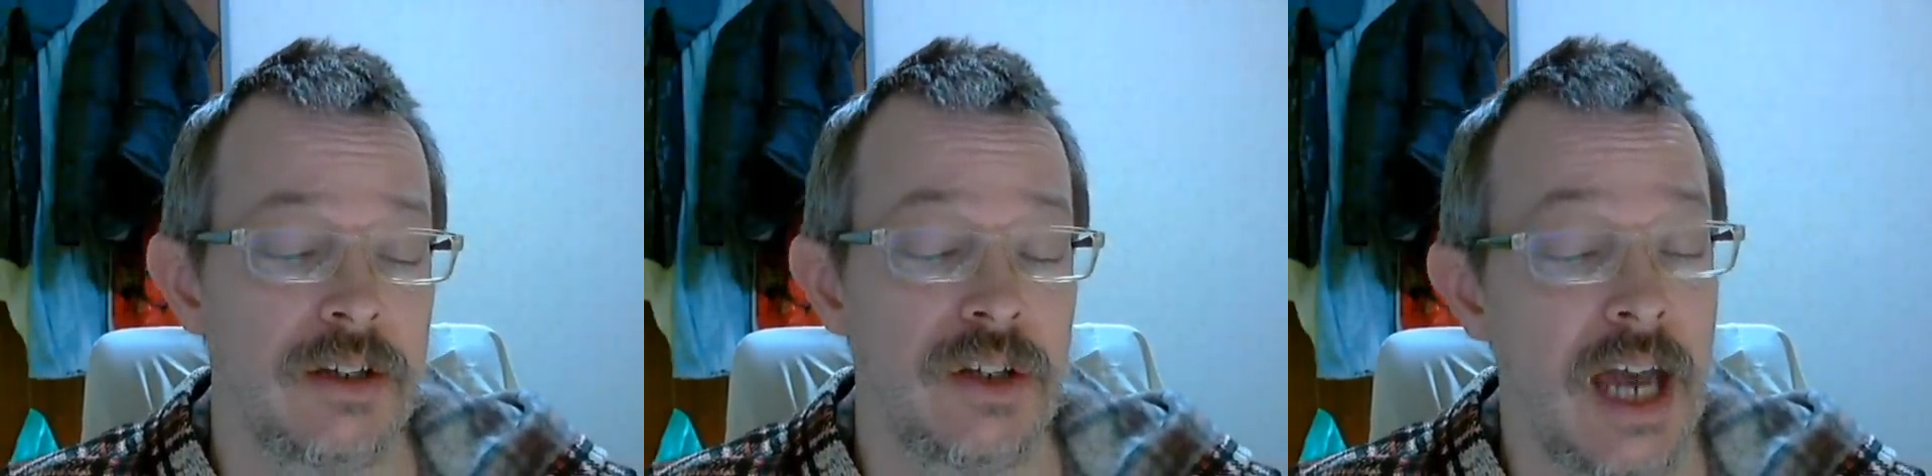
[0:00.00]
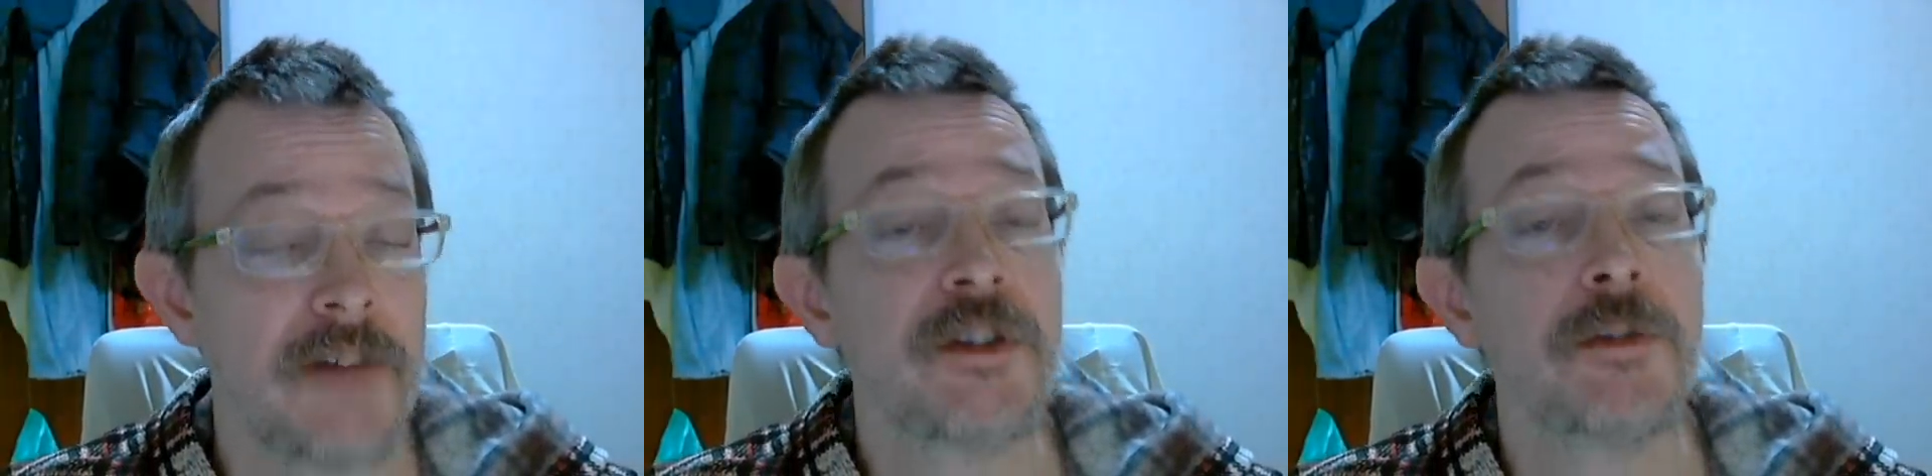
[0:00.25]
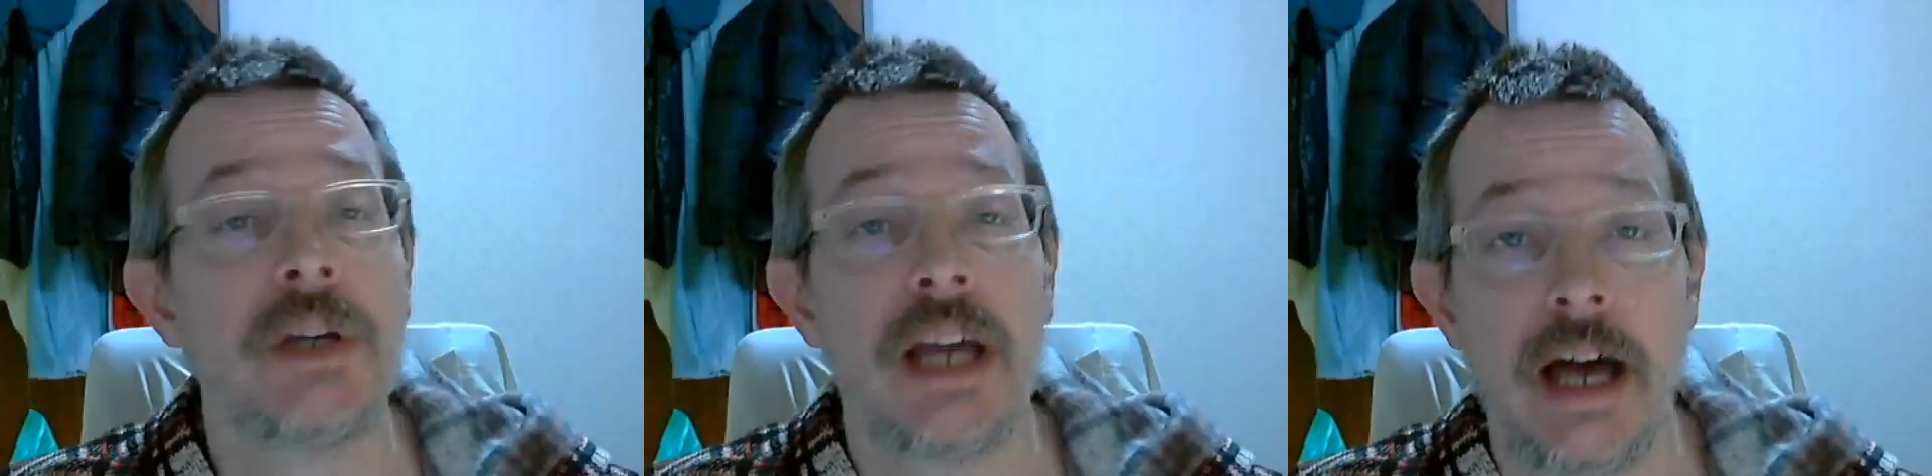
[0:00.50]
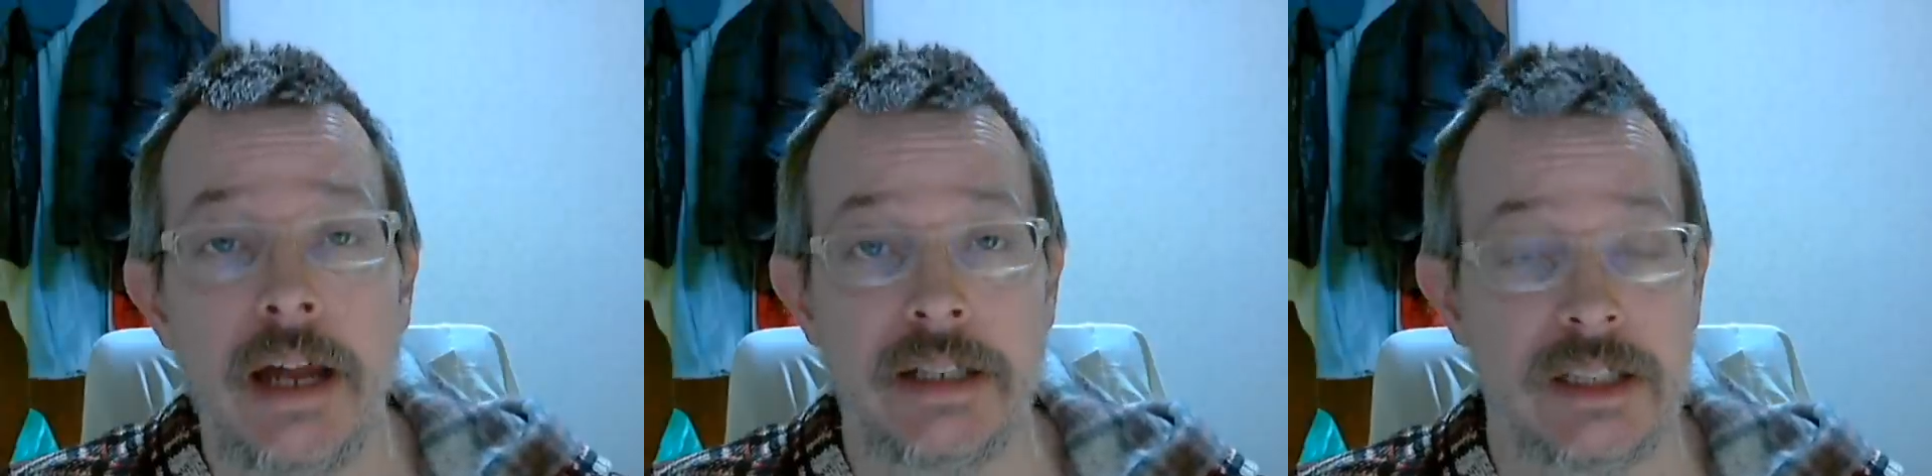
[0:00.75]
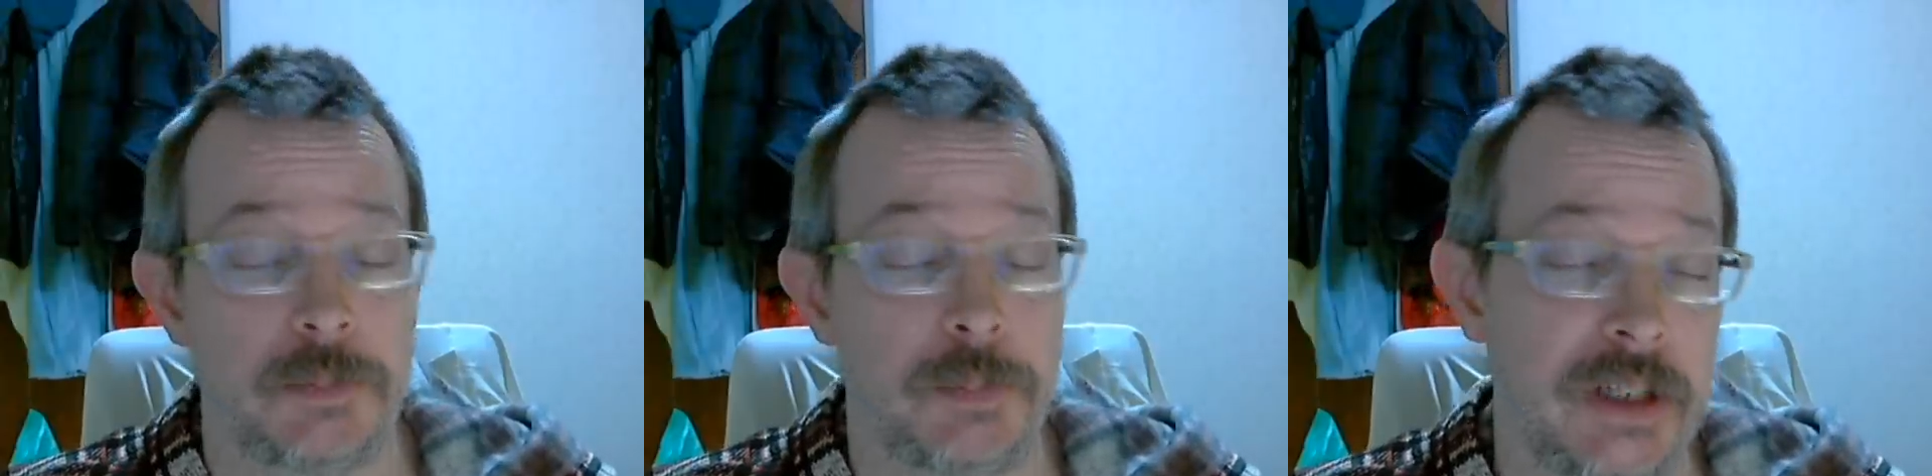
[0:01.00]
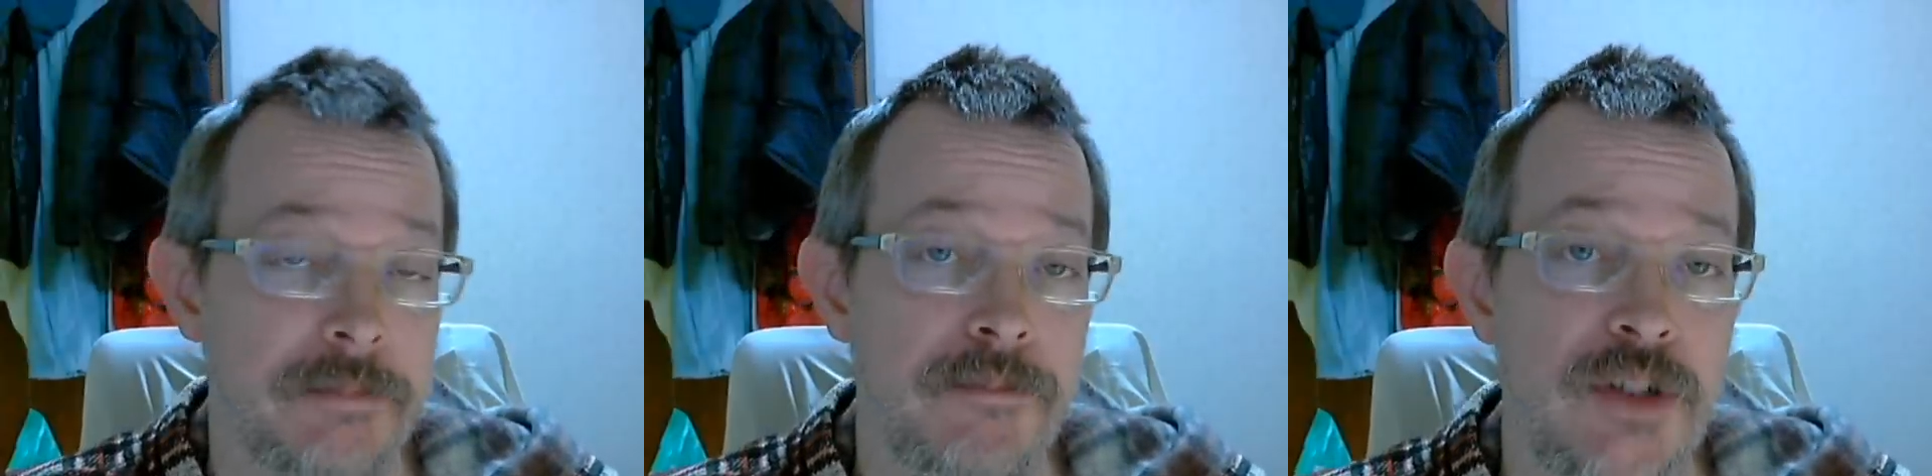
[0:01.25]
You have to be honest,
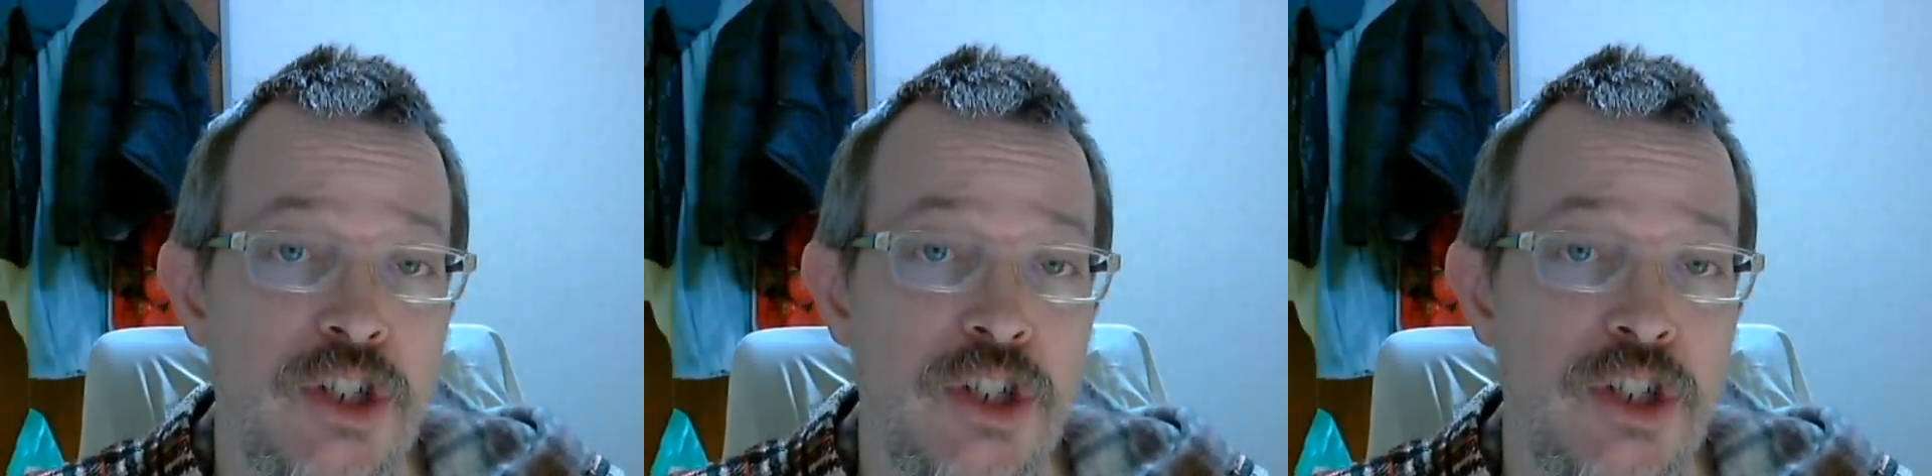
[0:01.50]
but